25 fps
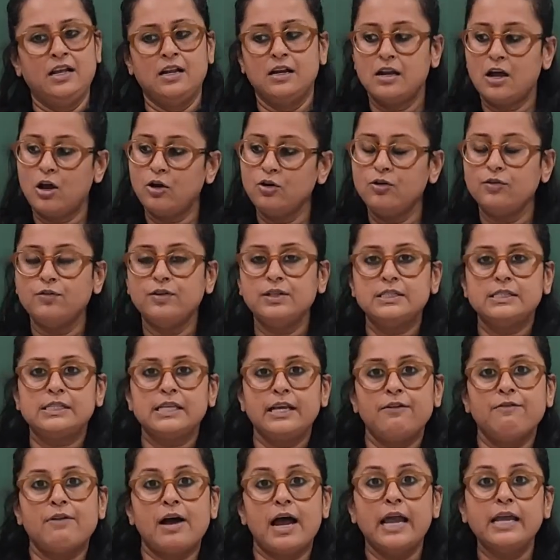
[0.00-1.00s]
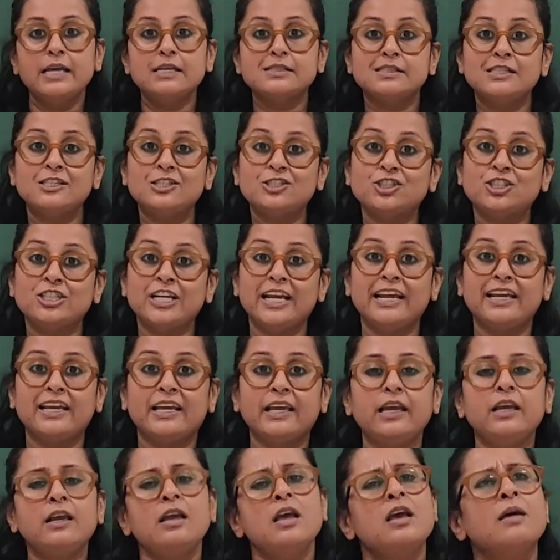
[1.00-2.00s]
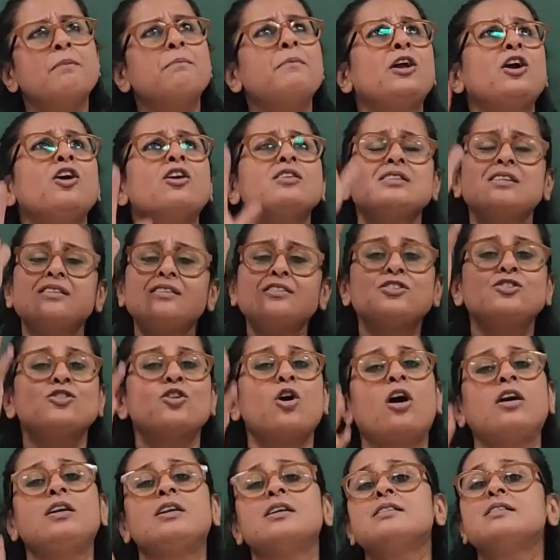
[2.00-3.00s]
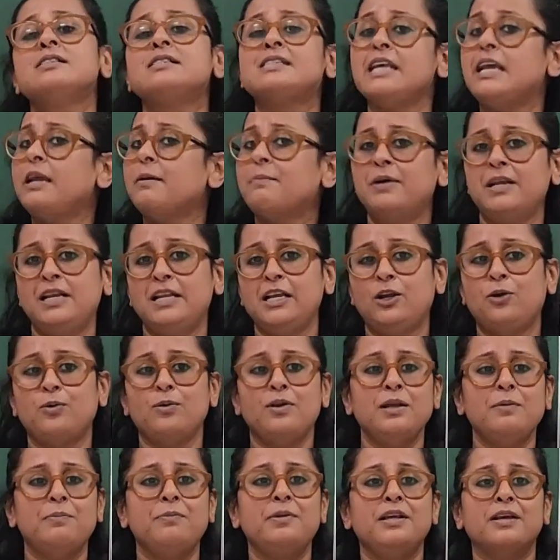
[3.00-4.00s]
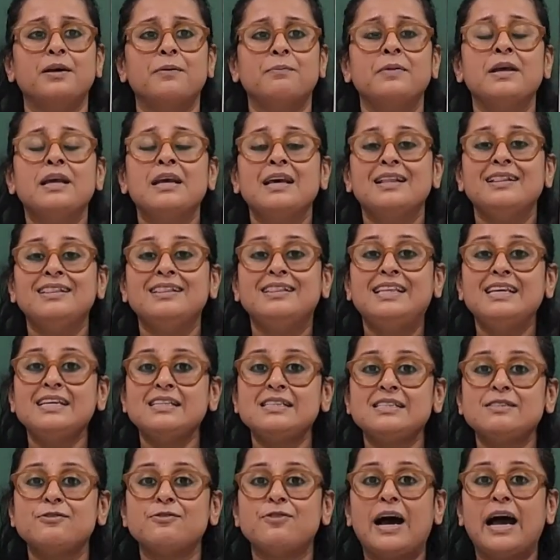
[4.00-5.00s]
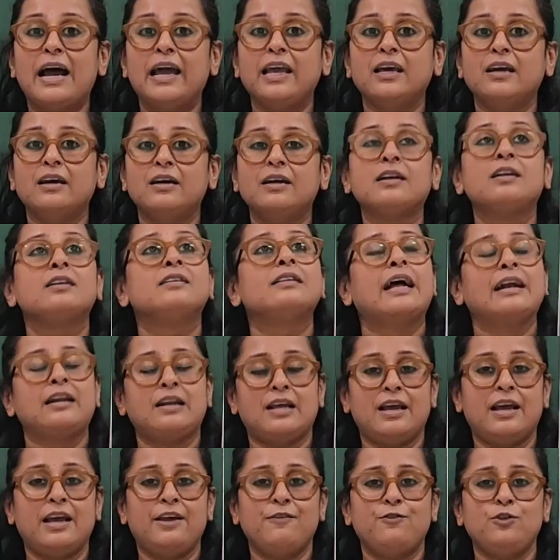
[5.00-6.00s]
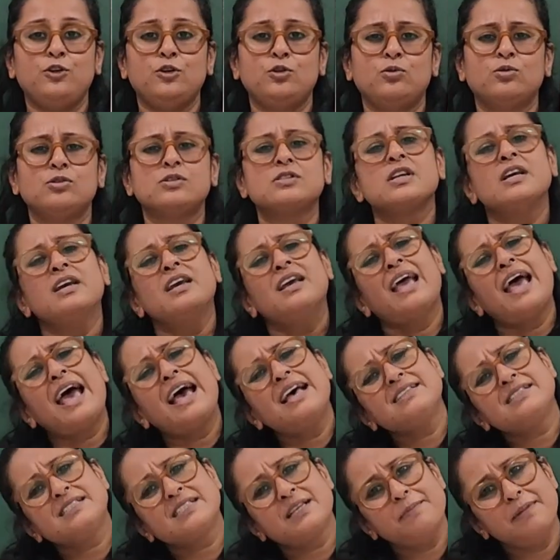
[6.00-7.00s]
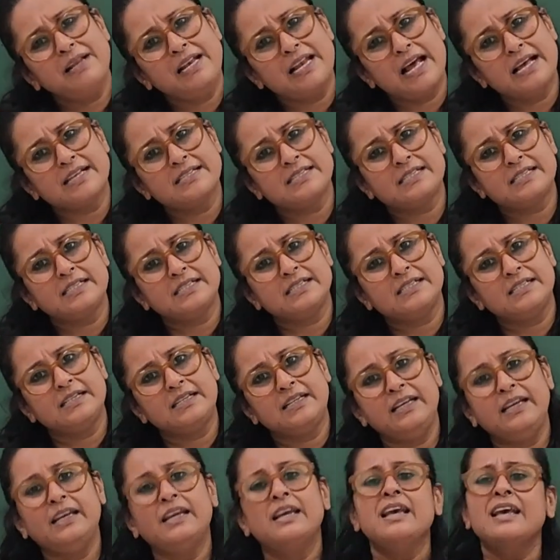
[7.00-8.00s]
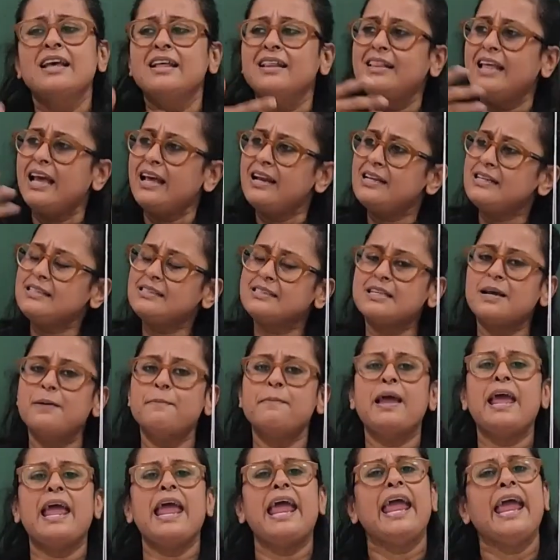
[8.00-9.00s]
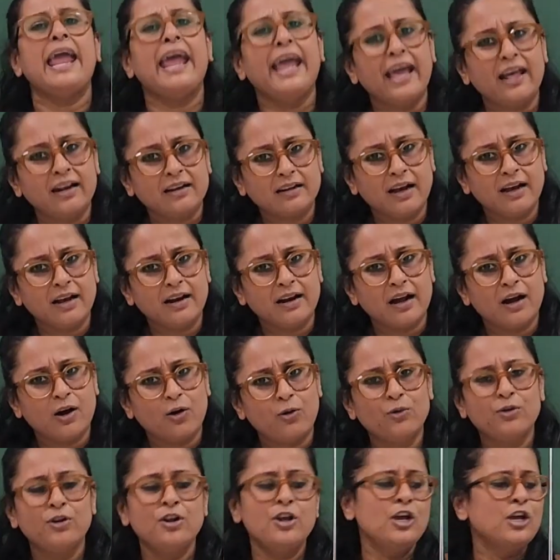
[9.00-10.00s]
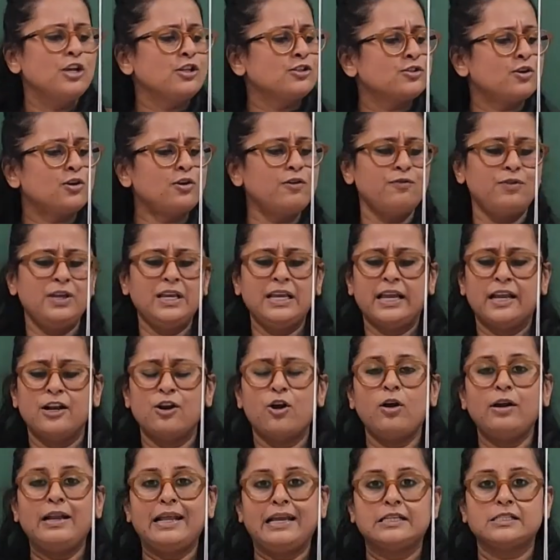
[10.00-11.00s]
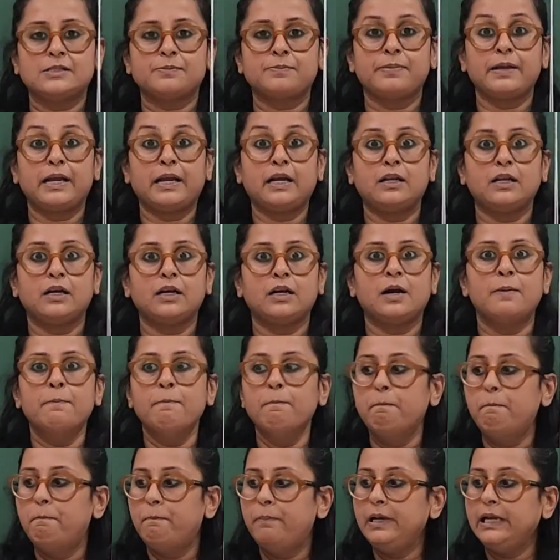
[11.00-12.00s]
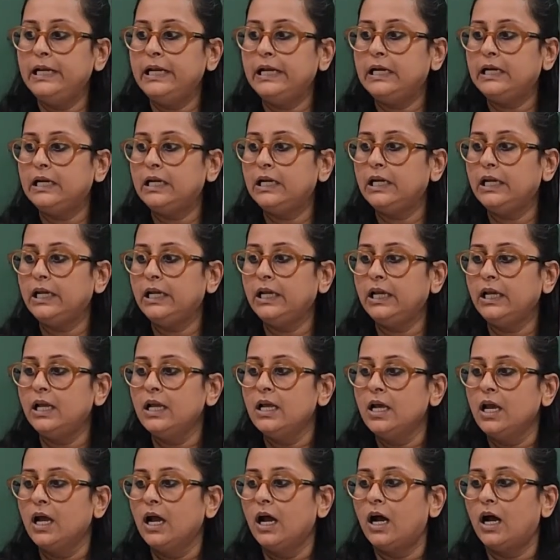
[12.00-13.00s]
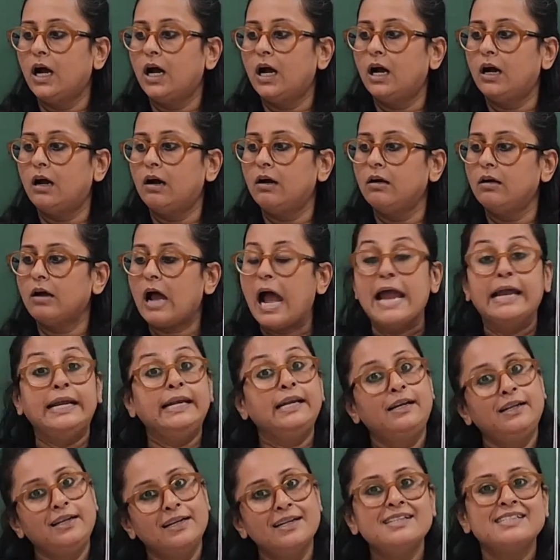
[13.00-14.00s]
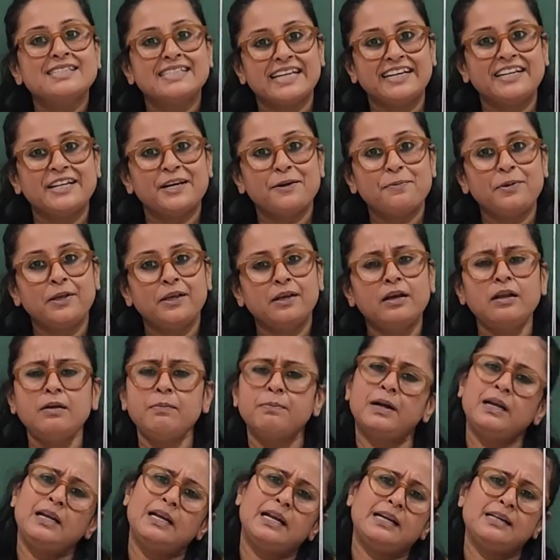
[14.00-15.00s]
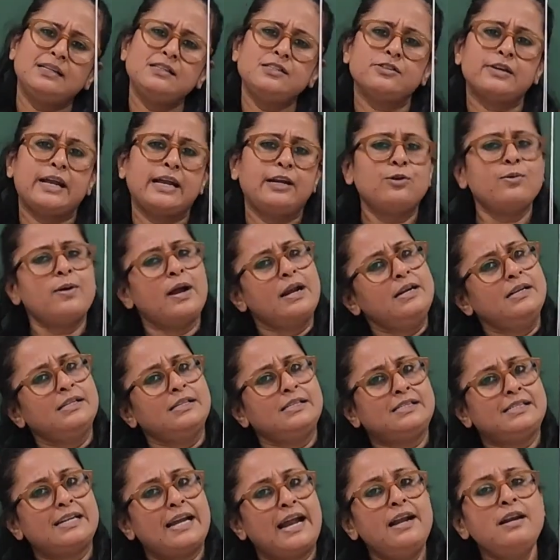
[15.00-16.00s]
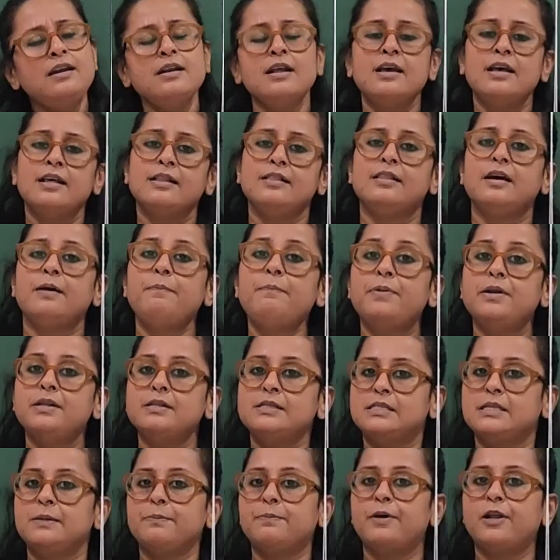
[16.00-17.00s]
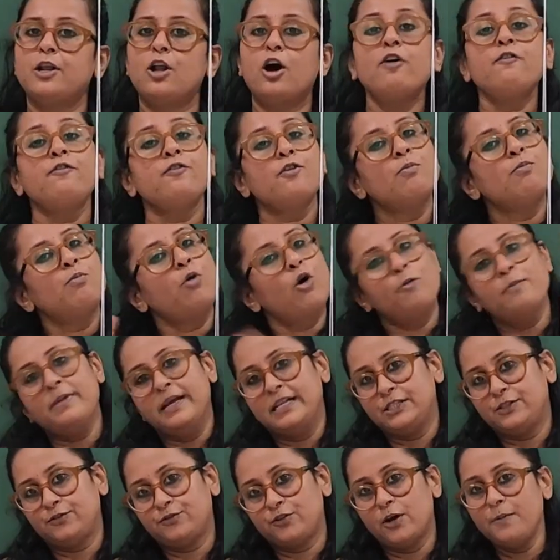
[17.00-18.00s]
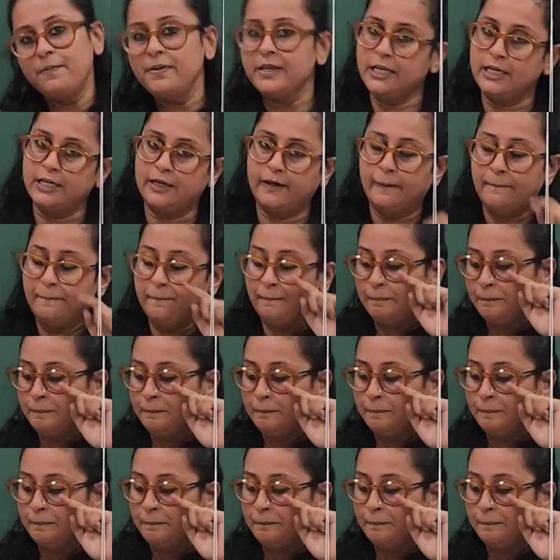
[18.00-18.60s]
Now you will say, why is it shaking? Because it's not a stable equilibrium. This wire that I have used has some elasticity. There is some air around. So we cannot expect a completely ideal setup here. But let us try to understand the principle of moments from here.